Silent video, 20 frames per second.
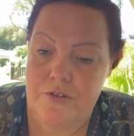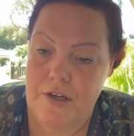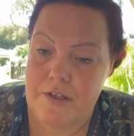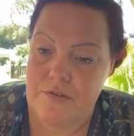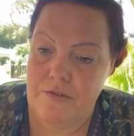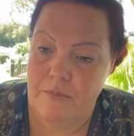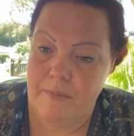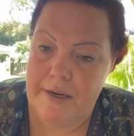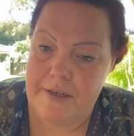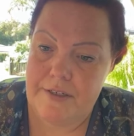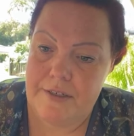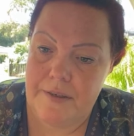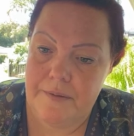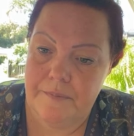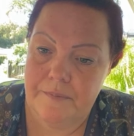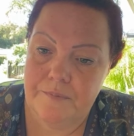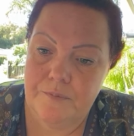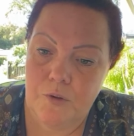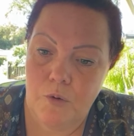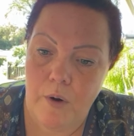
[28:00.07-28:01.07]

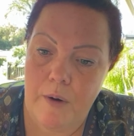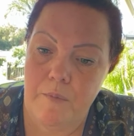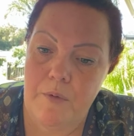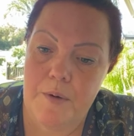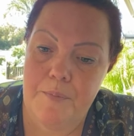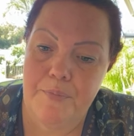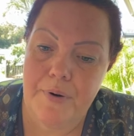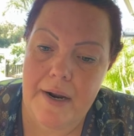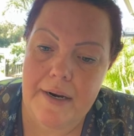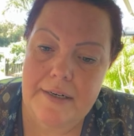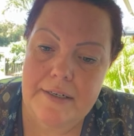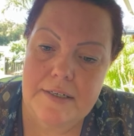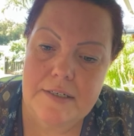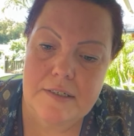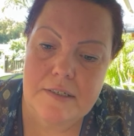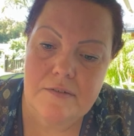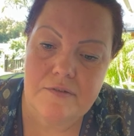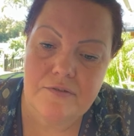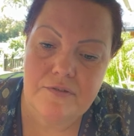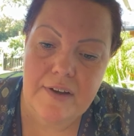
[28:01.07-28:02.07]
Transformation. When we practice
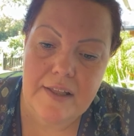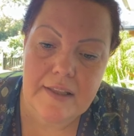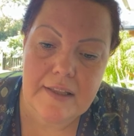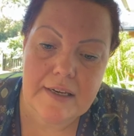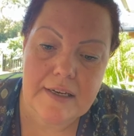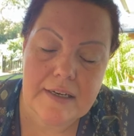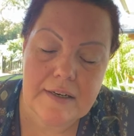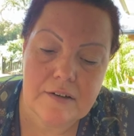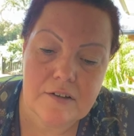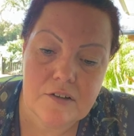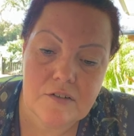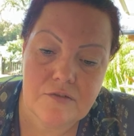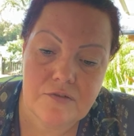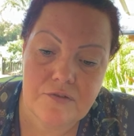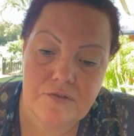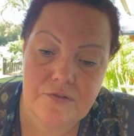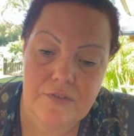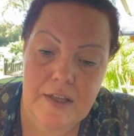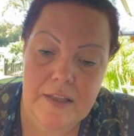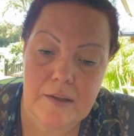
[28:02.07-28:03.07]

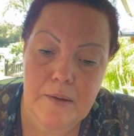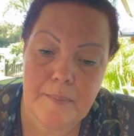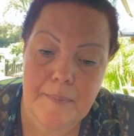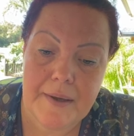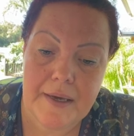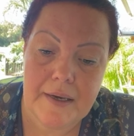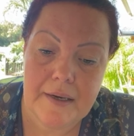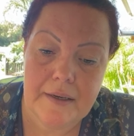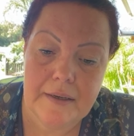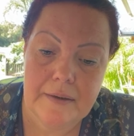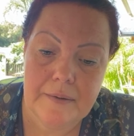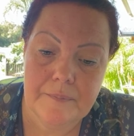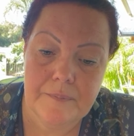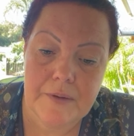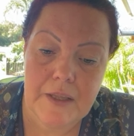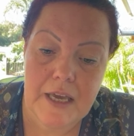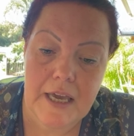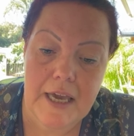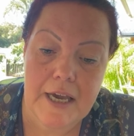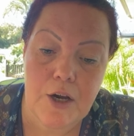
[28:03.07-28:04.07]
developing
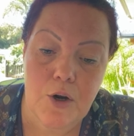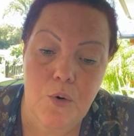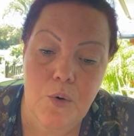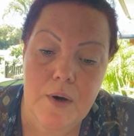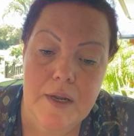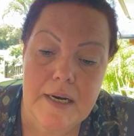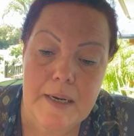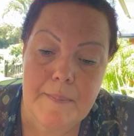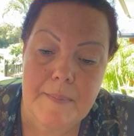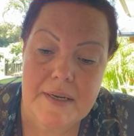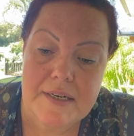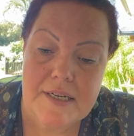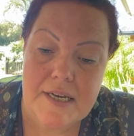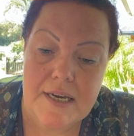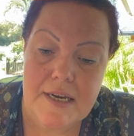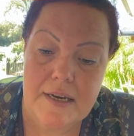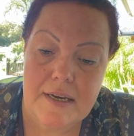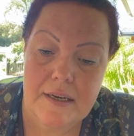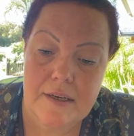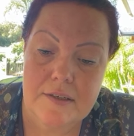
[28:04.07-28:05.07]

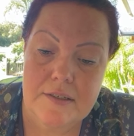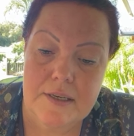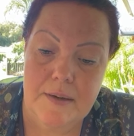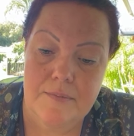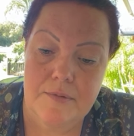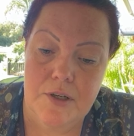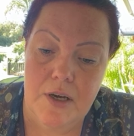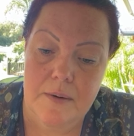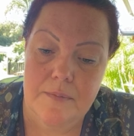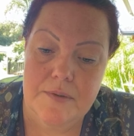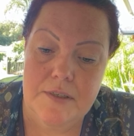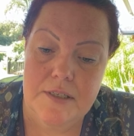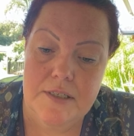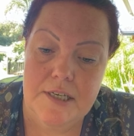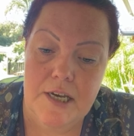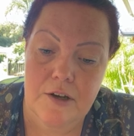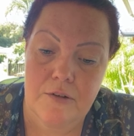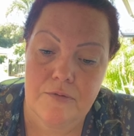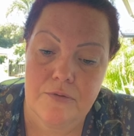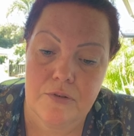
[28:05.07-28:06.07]
equanimity, sometimes it's
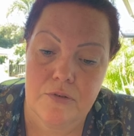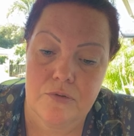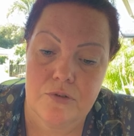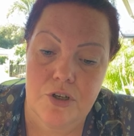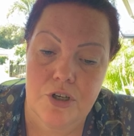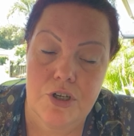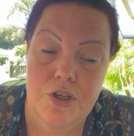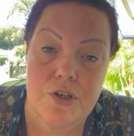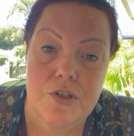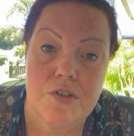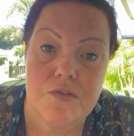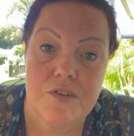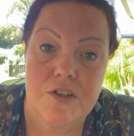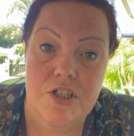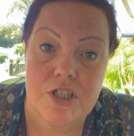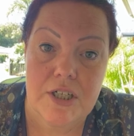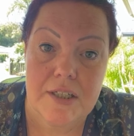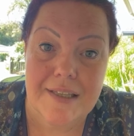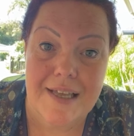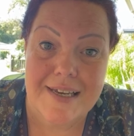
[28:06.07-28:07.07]
helpful to use
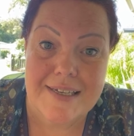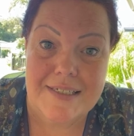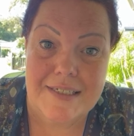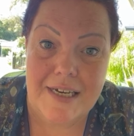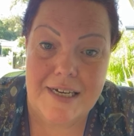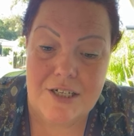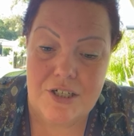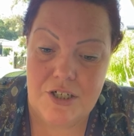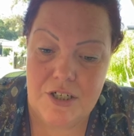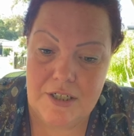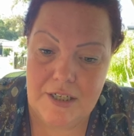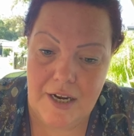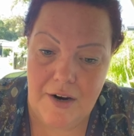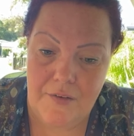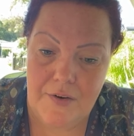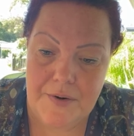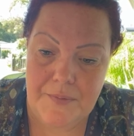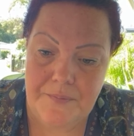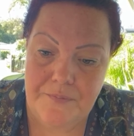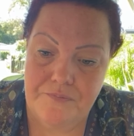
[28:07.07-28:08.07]
visualization,
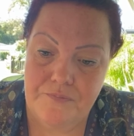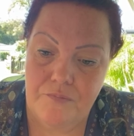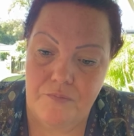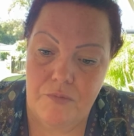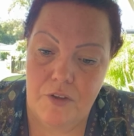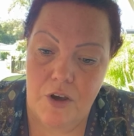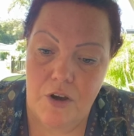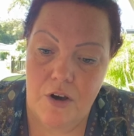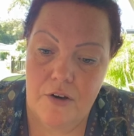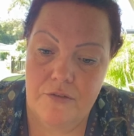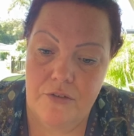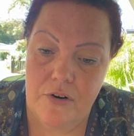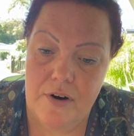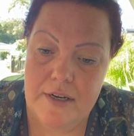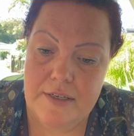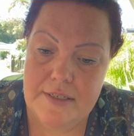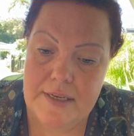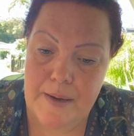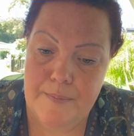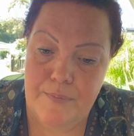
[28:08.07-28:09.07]
Karen. For
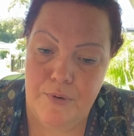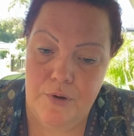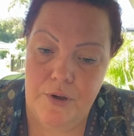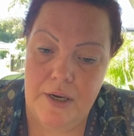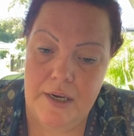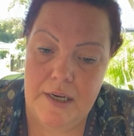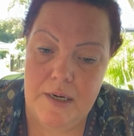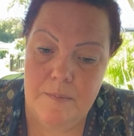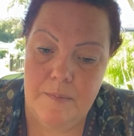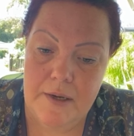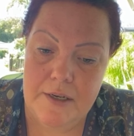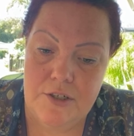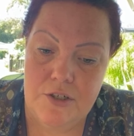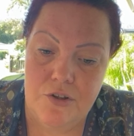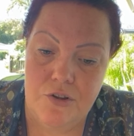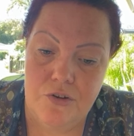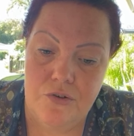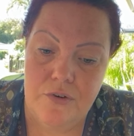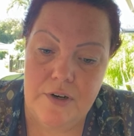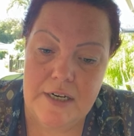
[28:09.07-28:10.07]
example, you can
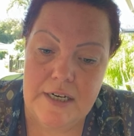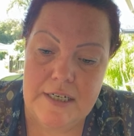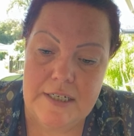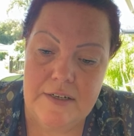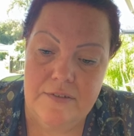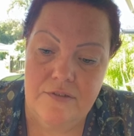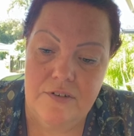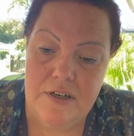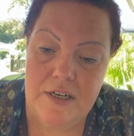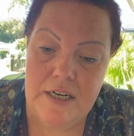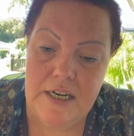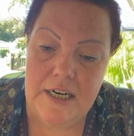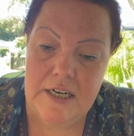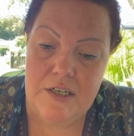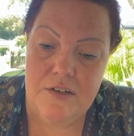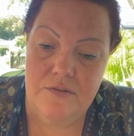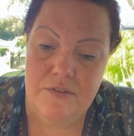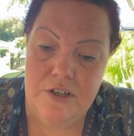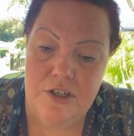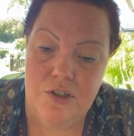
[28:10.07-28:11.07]
imagine three different
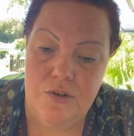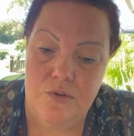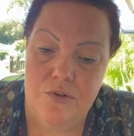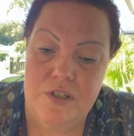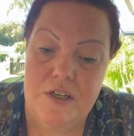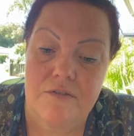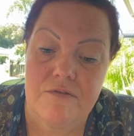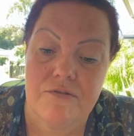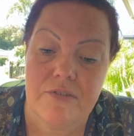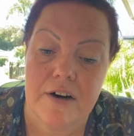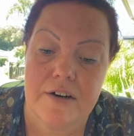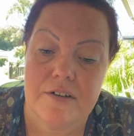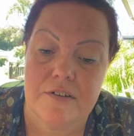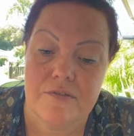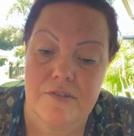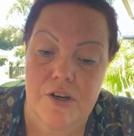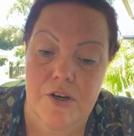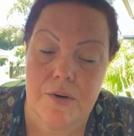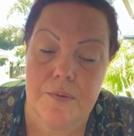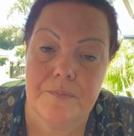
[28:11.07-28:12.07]
individuals in front
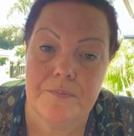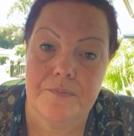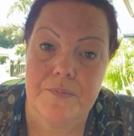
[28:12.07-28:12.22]
of you.